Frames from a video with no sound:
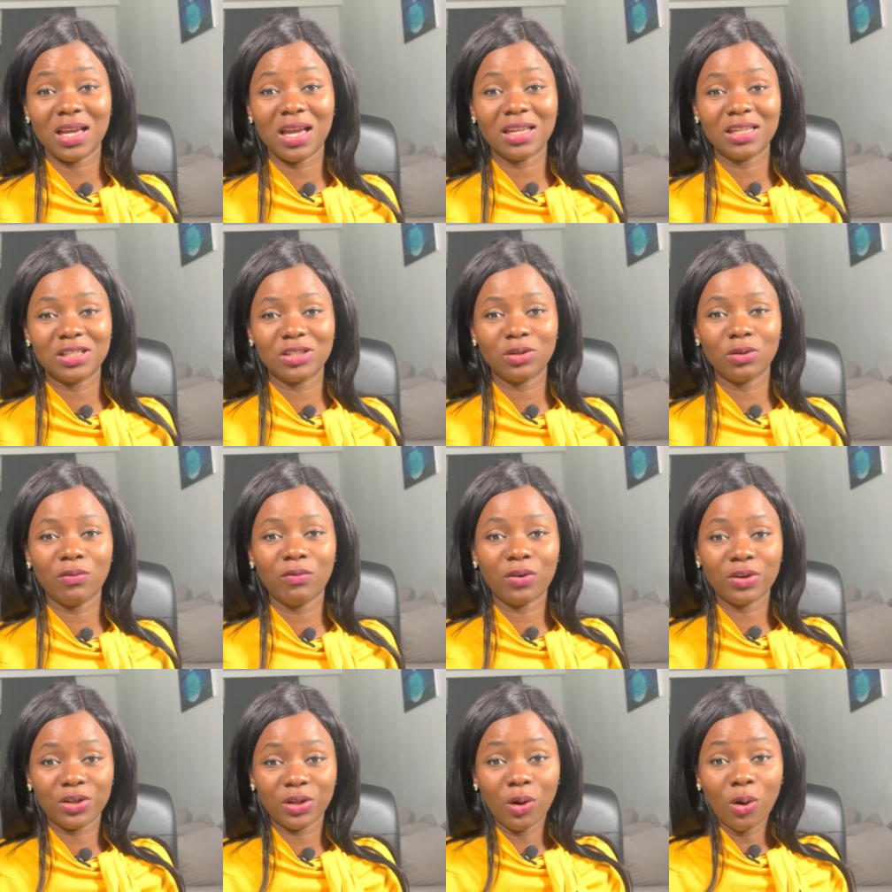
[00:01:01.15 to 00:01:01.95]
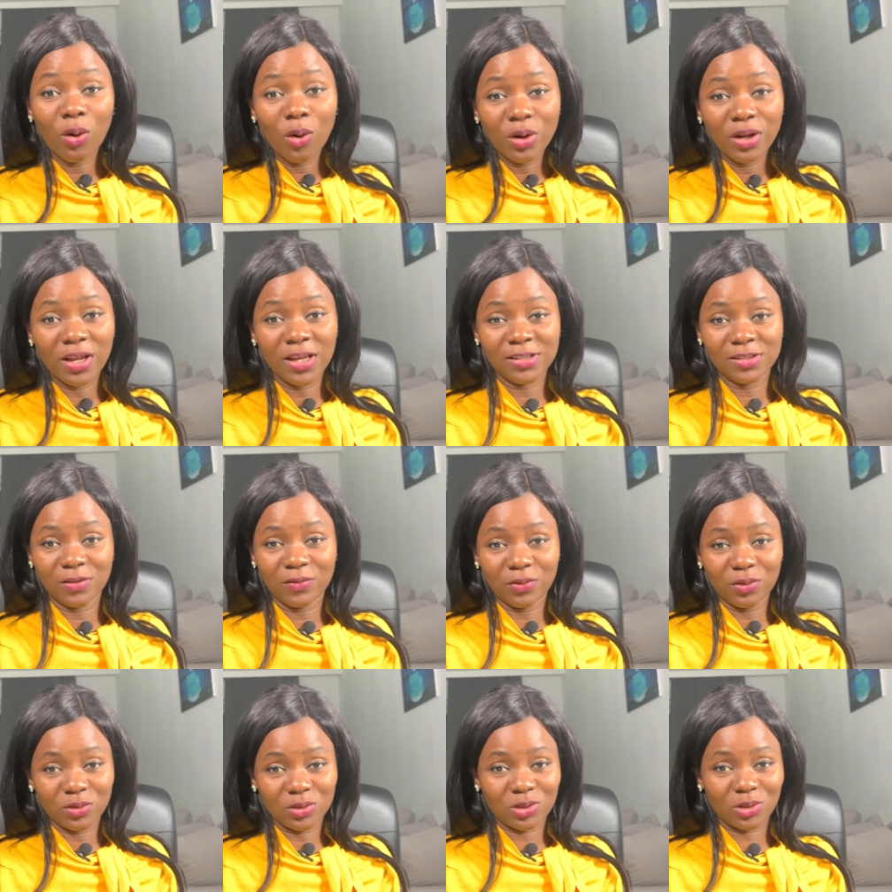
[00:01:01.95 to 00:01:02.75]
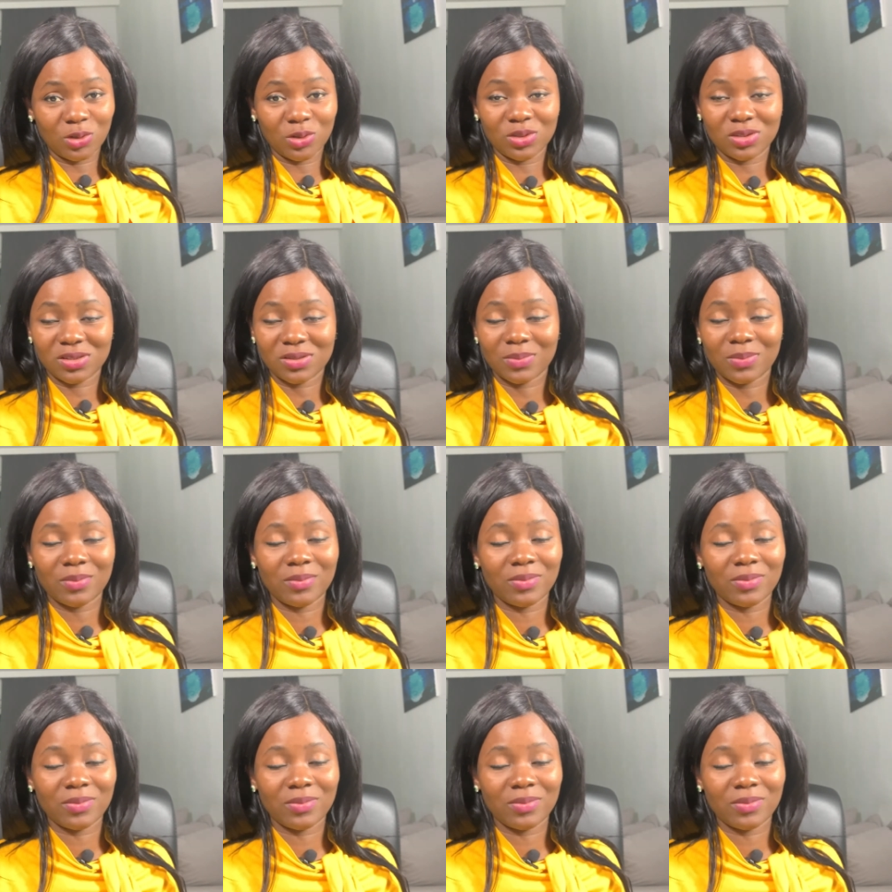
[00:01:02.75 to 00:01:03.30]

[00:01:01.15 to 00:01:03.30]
And for the owners of those stores,